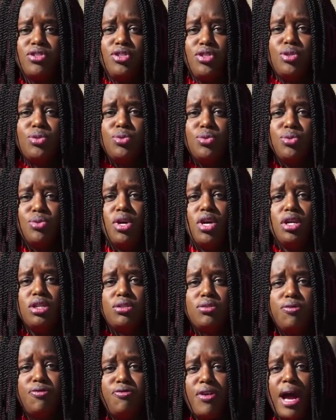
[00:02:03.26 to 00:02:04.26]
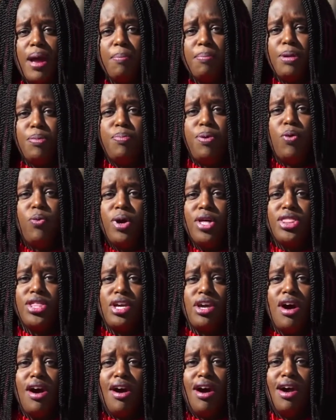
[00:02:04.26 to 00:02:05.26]
you to find people where
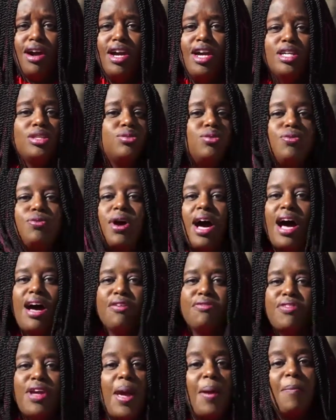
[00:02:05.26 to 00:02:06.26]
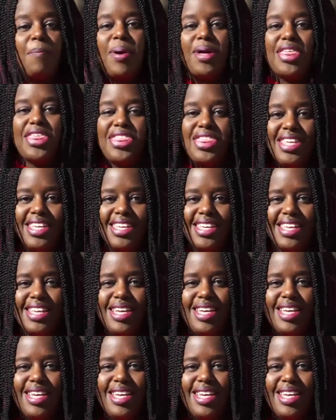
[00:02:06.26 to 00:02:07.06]
they are, to have empathy,